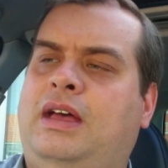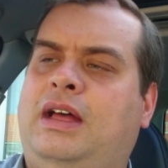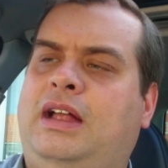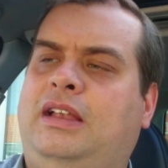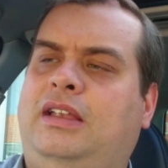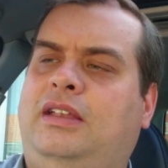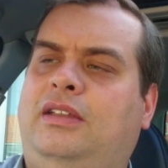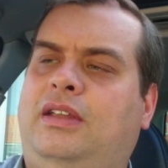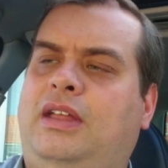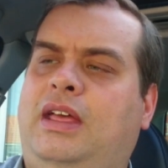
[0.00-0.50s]

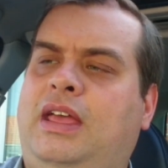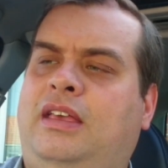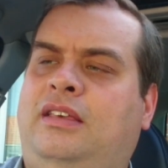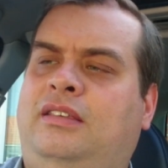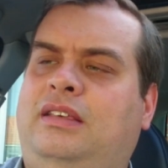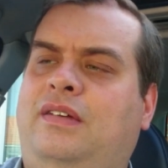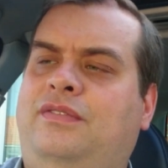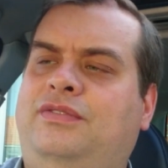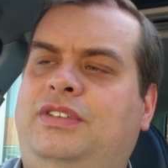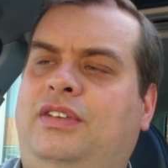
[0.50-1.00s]
at a
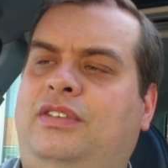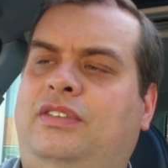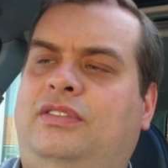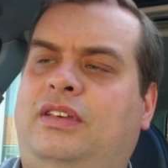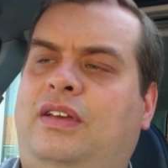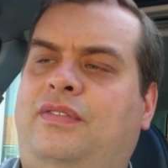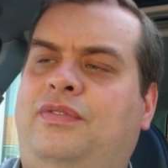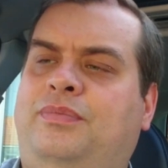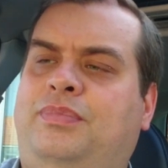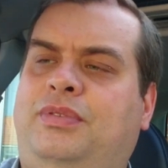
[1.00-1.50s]

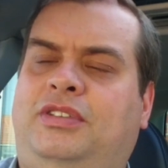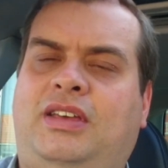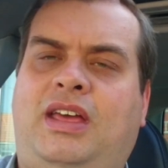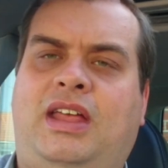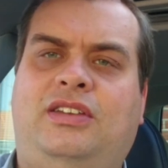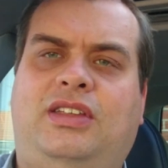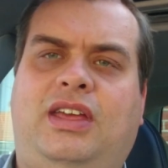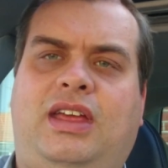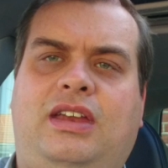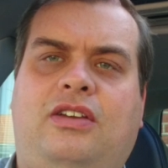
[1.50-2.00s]

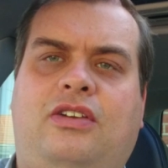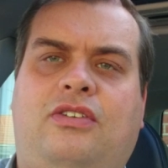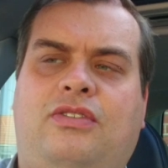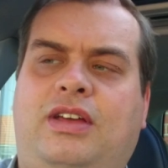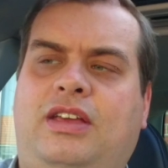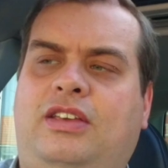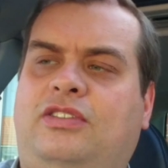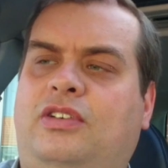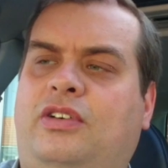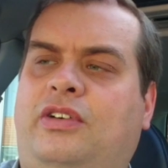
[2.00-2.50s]
77%
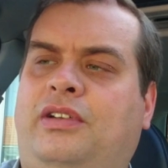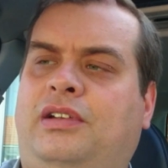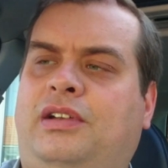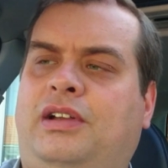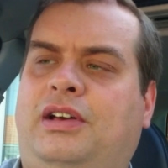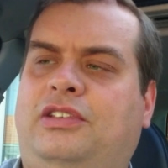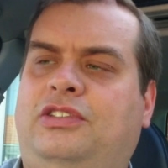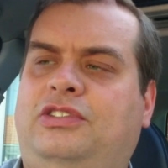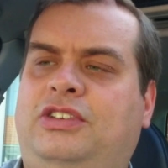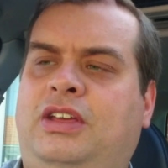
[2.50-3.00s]
increase on
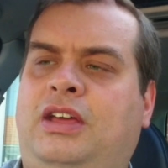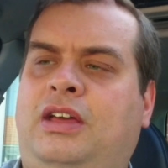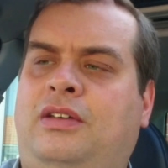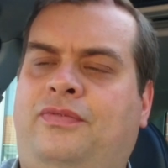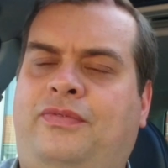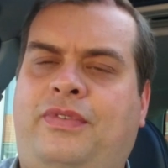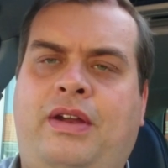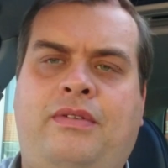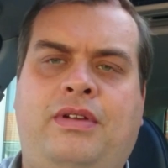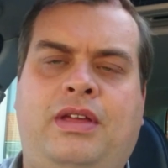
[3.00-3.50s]
last year,
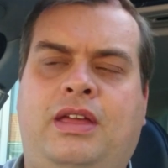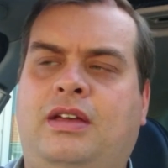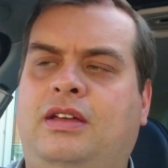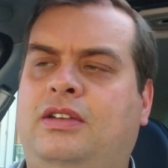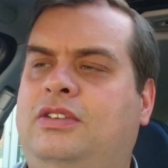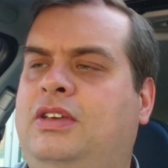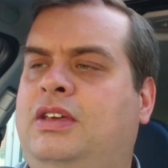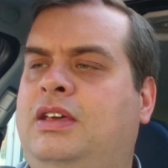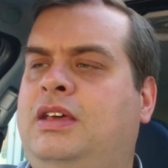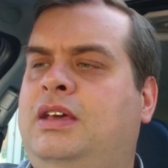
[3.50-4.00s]
very
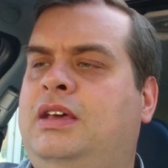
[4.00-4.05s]
good.